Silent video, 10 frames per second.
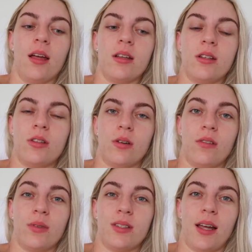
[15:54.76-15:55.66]
she sort
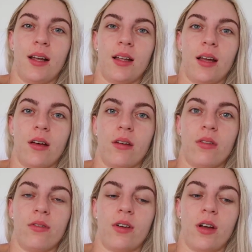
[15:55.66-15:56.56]
of was saying like on
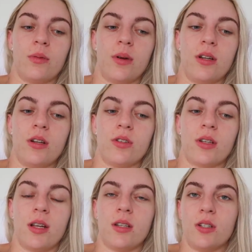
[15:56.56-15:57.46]
the first one you just
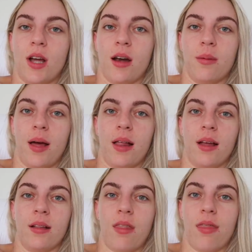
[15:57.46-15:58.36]
get to chat about
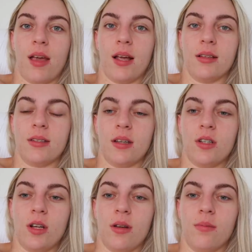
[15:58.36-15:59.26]
like the things, and
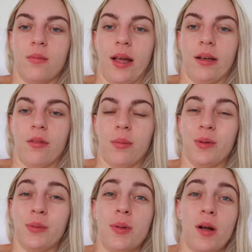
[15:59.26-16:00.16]
she like
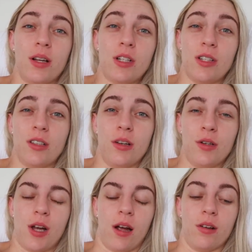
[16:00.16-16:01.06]
removes blockages in your
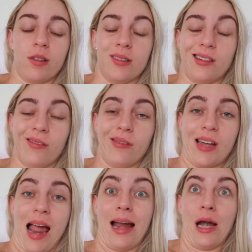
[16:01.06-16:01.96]
chakras and stuff, which
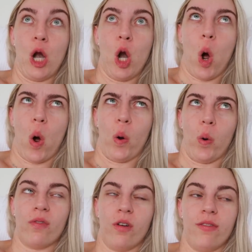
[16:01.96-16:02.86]
I
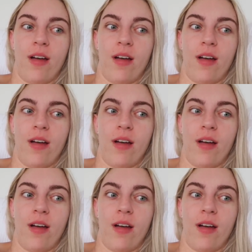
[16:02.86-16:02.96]
know for a